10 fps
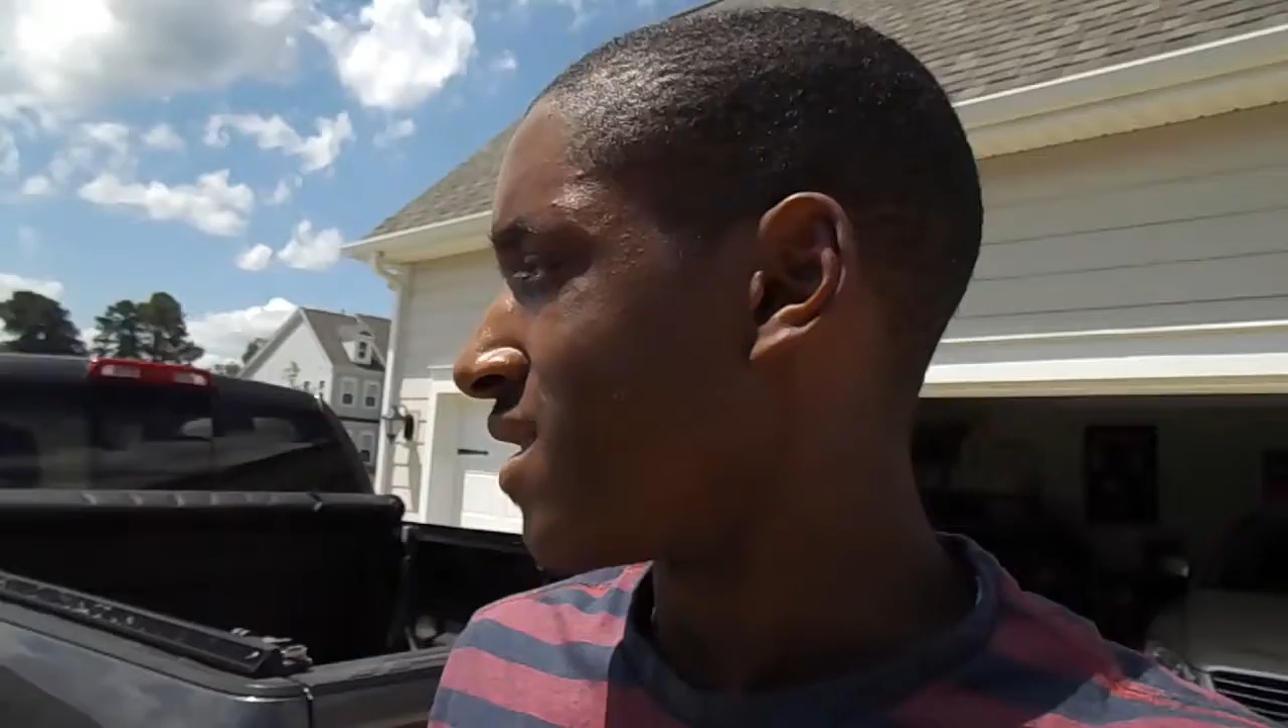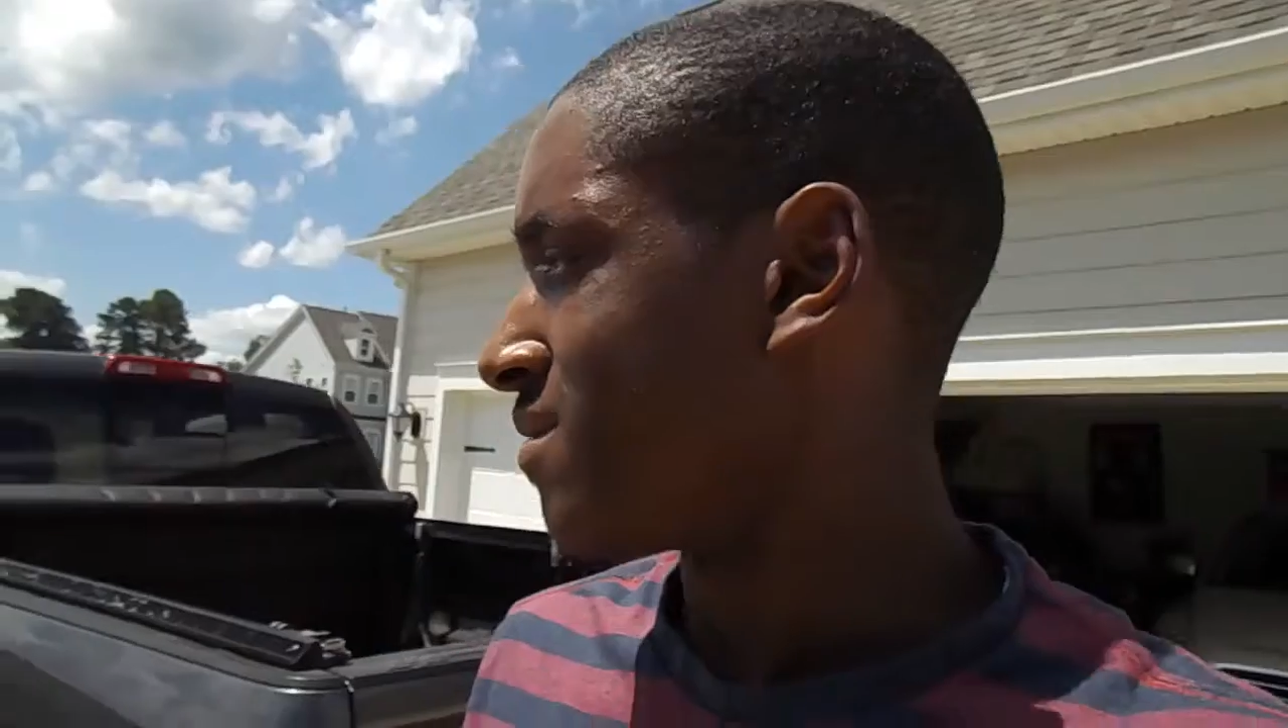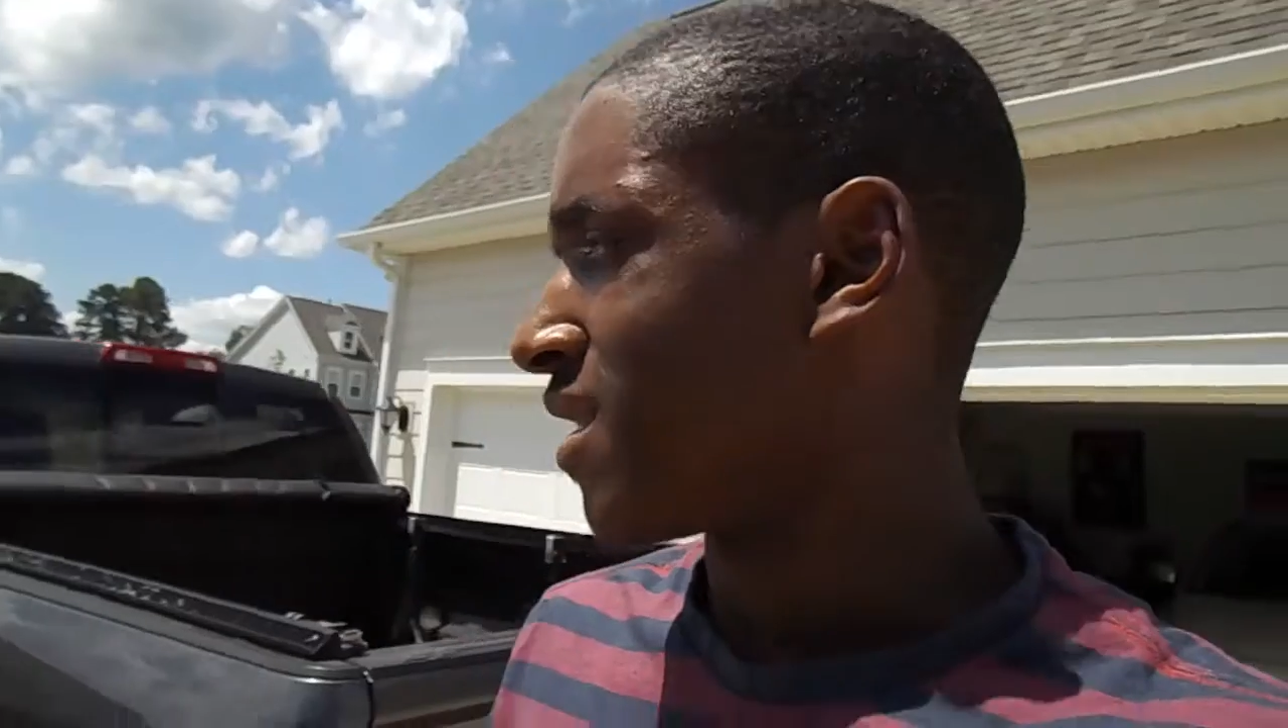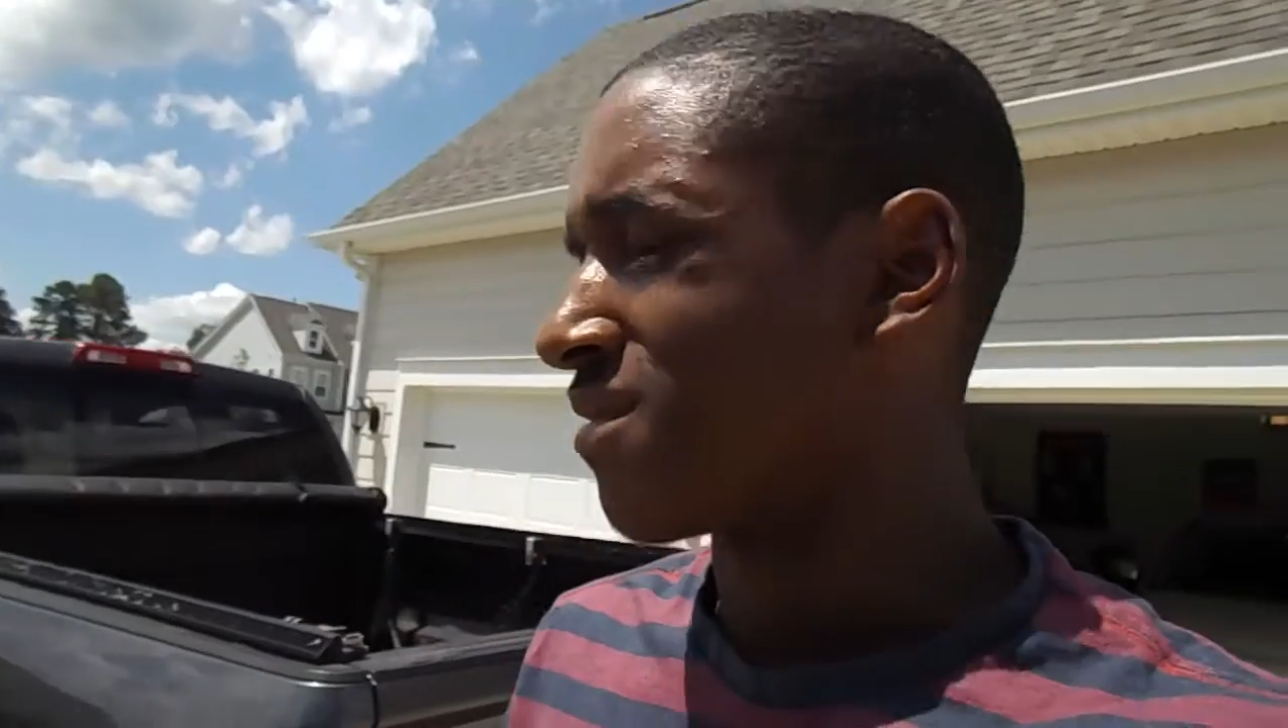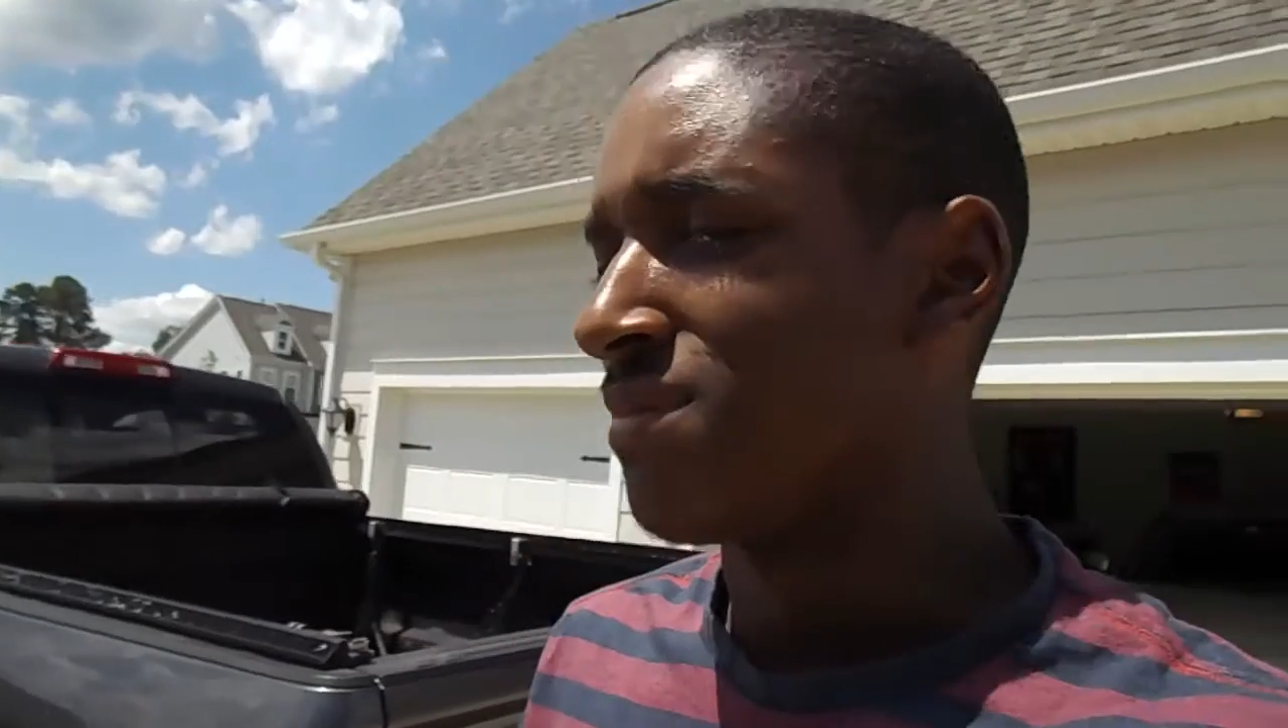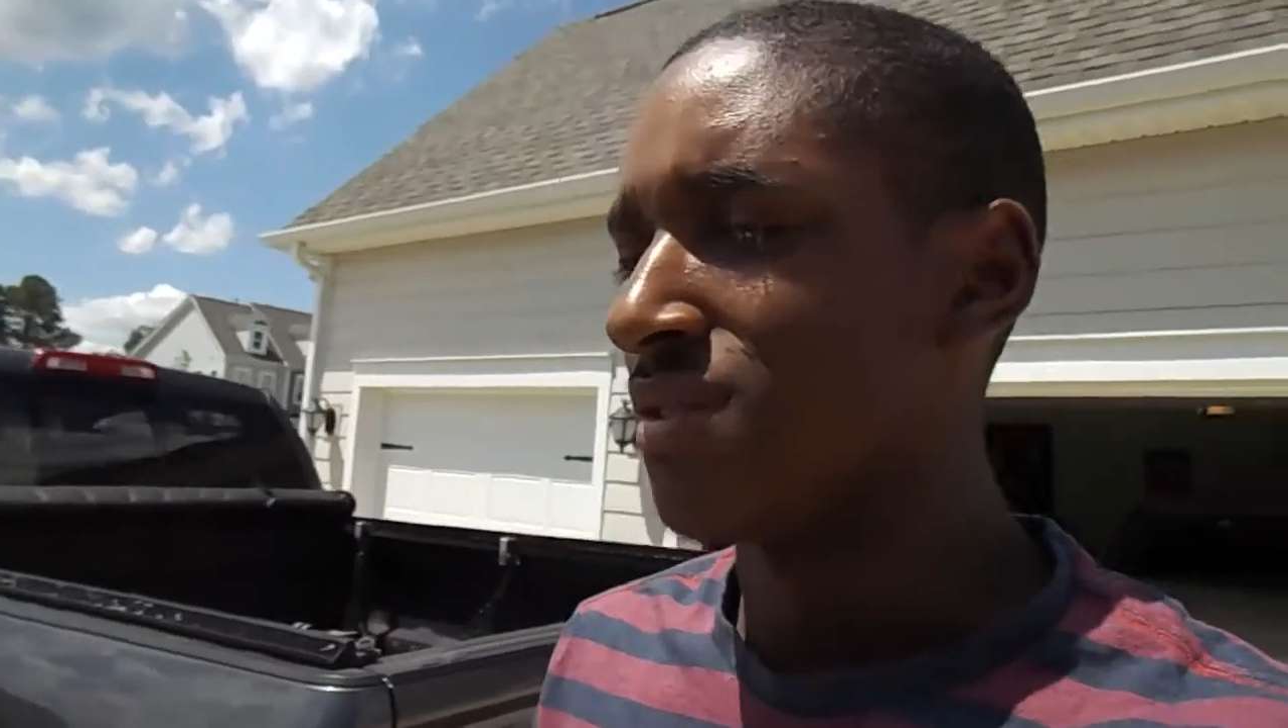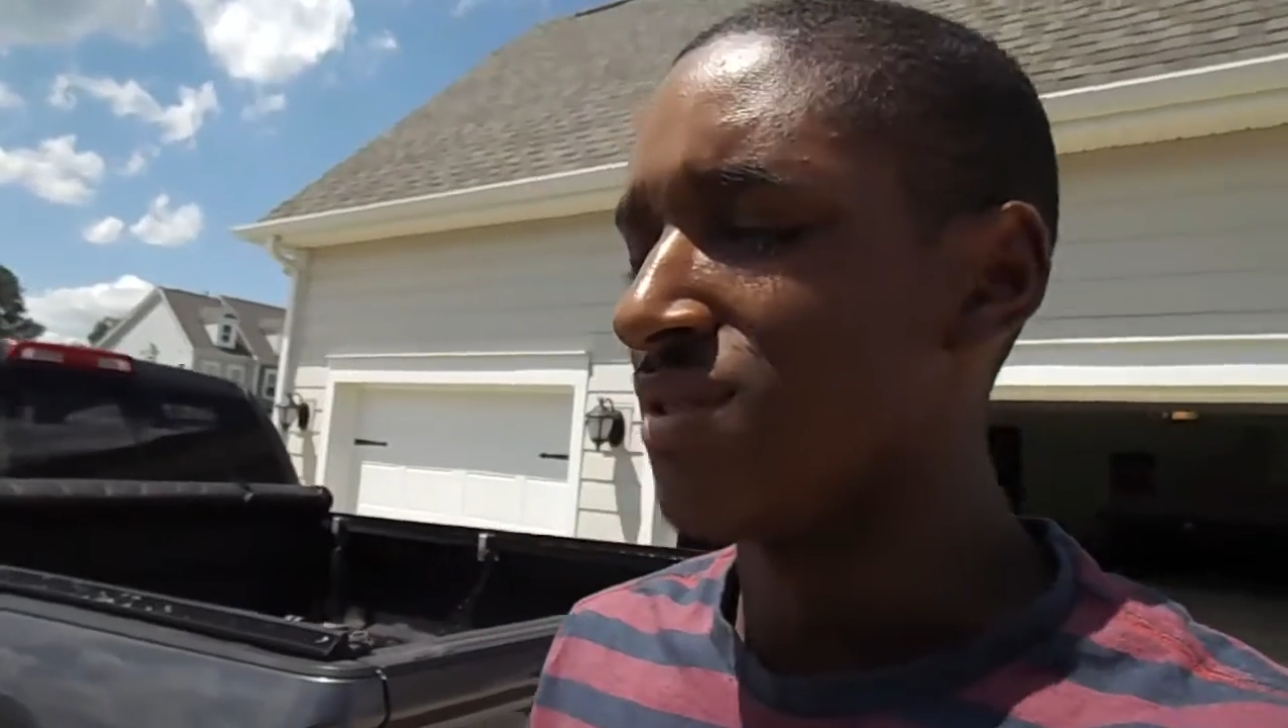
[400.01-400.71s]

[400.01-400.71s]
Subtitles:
I'm not going to be on